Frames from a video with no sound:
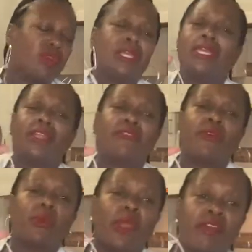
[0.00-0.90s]
You can get it
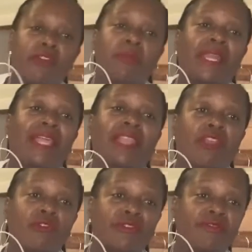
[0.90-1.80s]
from wherever, but I
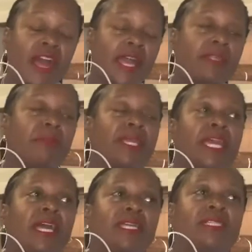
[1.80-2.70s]
like refined
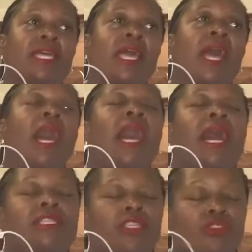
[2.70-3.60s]
because
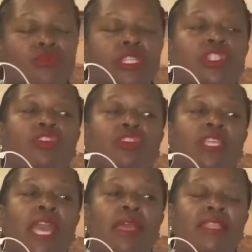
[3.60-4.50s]
I did the
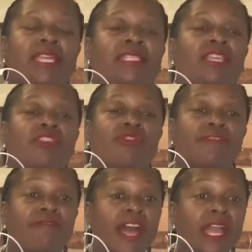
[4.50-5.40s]
research and they said the
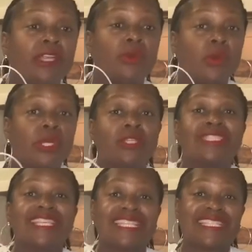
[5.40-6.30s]
refined
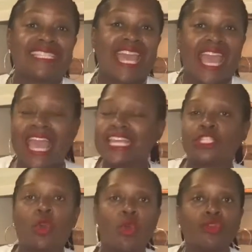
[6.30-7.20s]
oil
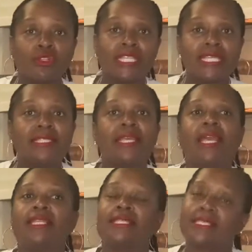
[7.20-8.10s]
it's odorless
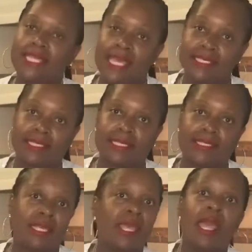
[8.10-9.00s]
and it's
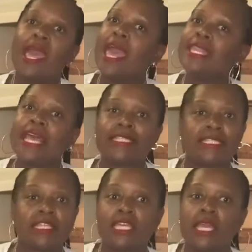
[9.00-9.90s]
tasteless. And that's
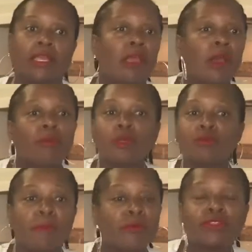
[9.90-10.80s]
the thing.
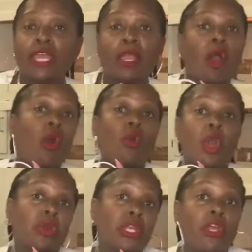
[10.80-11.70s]
most people think, oh,
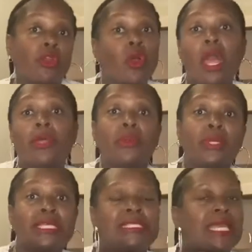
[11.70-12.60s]
coconut oil, I don't
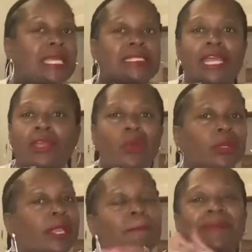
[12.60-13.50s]
want to taste like
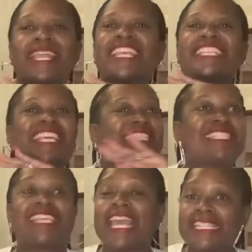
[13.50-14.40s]
coconut, but
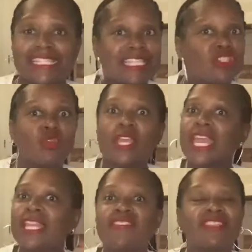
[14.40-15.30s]
it's tasteless. You
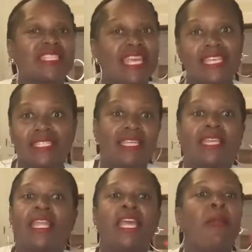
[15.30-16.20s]
can't even taste
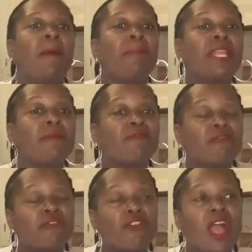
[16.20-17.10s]
it. But it
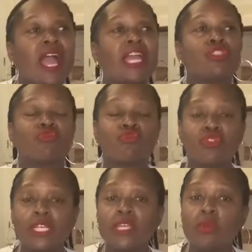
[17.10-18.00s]
fries
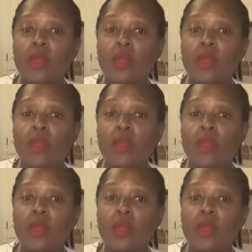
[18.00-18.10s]
really